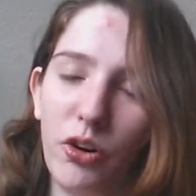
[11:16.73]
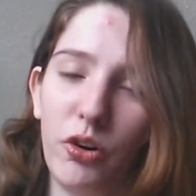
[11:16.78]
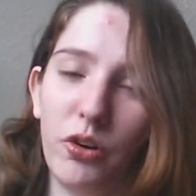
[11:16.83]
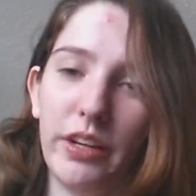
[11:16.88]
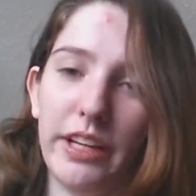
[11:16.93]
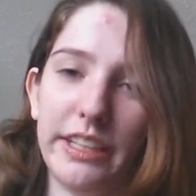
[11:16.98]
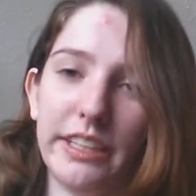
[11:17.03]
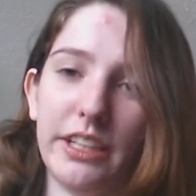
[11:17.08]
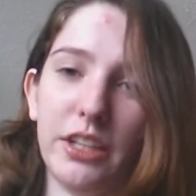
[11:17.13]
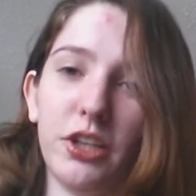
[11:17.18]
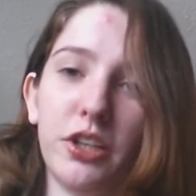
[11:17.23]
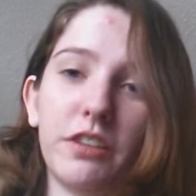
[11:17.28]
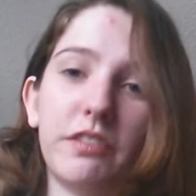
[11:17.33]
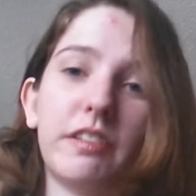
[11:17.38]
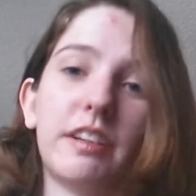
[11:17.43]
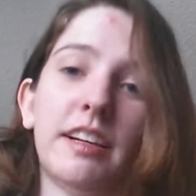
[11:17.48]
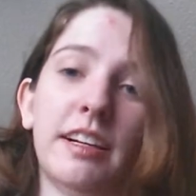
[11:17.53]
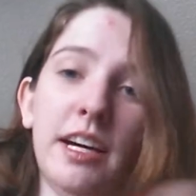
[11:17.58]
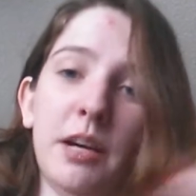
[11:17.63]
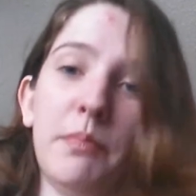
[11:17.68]
Or, like, they could have
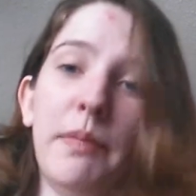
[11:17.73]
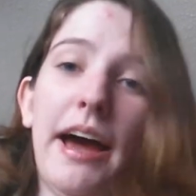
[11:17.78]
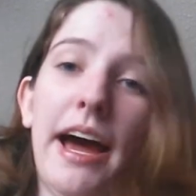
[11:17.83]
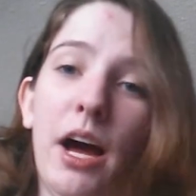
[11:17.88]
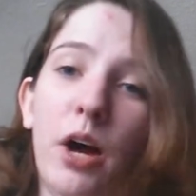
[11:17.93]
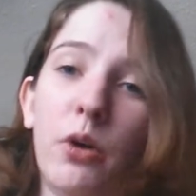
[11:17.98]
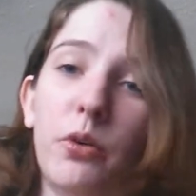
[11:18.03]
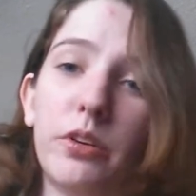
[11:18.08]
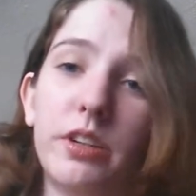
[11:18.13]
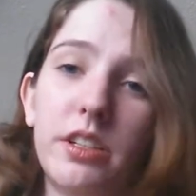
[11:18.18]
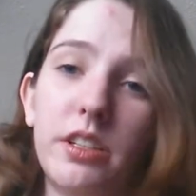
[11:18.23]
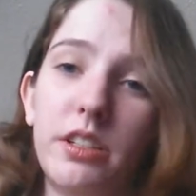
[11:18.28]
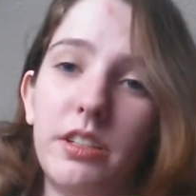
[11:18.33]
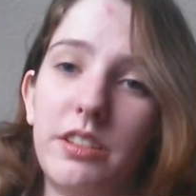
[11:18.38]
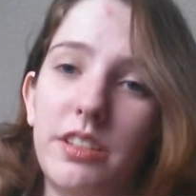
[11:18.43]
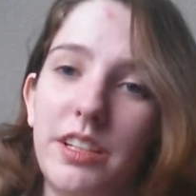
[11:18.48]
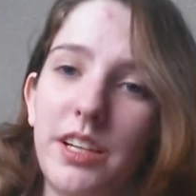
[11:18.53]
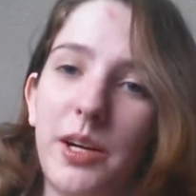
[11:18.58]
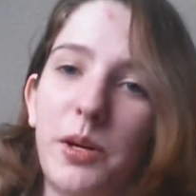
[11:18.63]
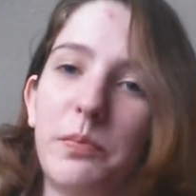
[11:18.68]
come out
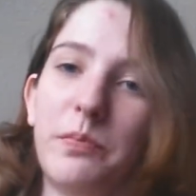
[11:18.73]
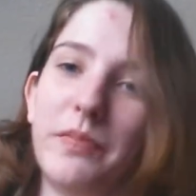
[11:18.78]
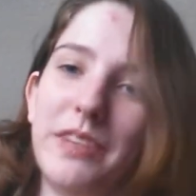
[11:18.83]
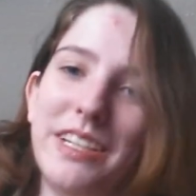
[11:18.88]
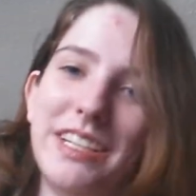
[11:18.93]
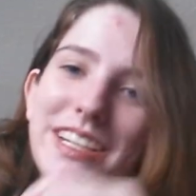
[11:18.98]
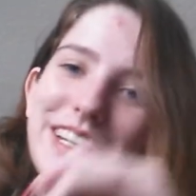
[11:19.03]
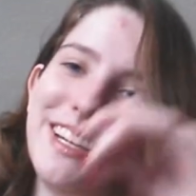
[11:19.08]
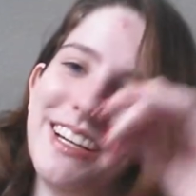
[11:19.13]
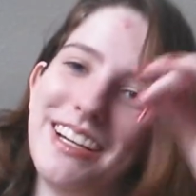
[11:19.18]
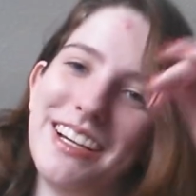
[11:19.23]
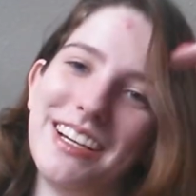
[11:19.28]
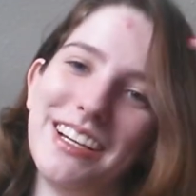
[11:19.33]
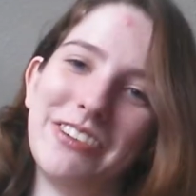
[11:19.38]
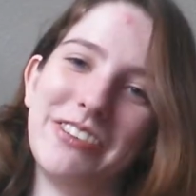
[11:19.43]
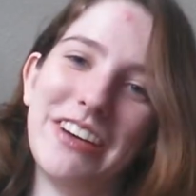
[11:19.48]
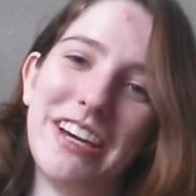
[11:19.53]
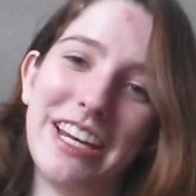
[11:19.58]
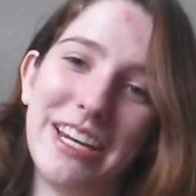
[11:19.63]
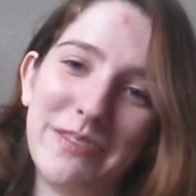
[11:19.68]
of
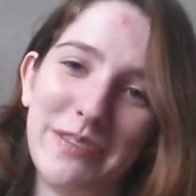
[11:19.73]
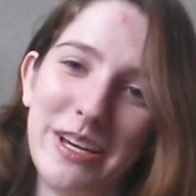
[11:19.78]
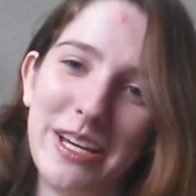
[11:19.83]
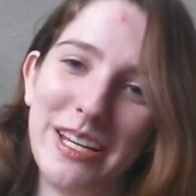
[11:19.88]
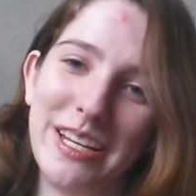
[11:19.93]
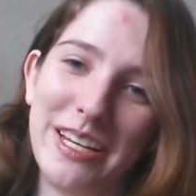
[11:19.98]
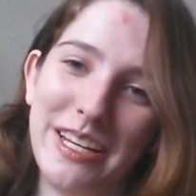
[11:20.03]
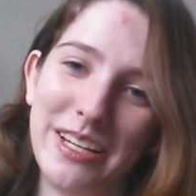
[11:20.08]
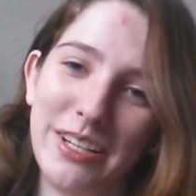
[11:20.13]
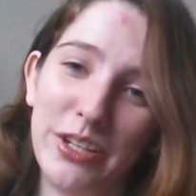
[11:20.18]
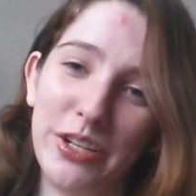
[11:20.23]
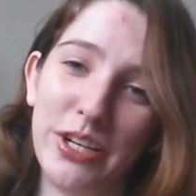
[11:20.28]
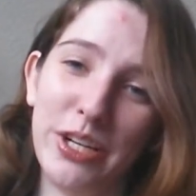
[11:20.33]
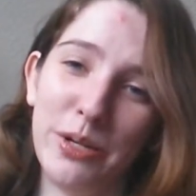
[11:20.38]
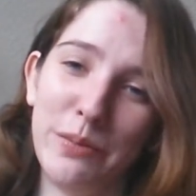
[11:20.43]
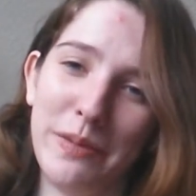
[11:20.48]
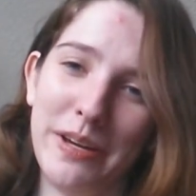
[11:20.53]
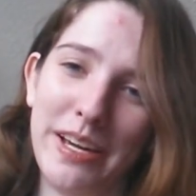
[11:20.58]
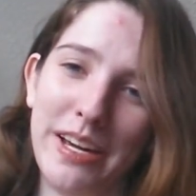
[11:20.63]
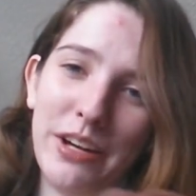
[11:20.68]
any other
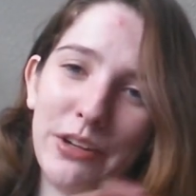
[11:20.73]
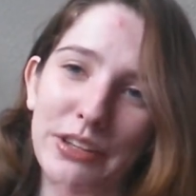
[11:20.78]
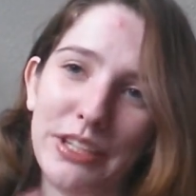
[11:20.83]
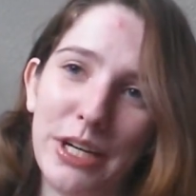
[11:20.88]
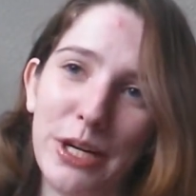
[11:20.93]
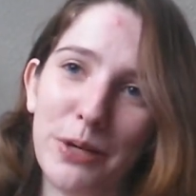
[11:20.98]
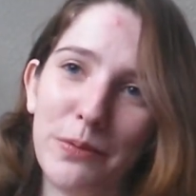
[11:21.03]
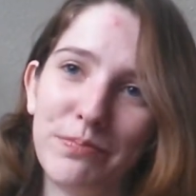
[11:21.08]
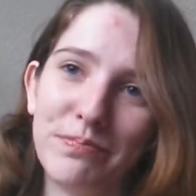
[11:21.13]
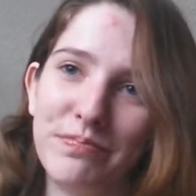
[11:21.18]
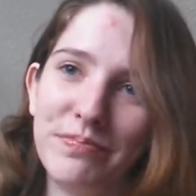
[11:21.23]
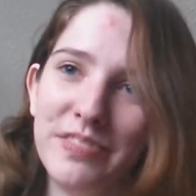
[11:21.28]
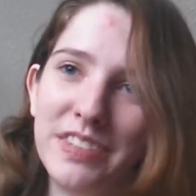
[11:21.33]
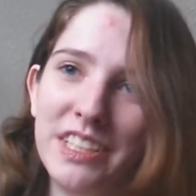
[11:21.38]
anime out there.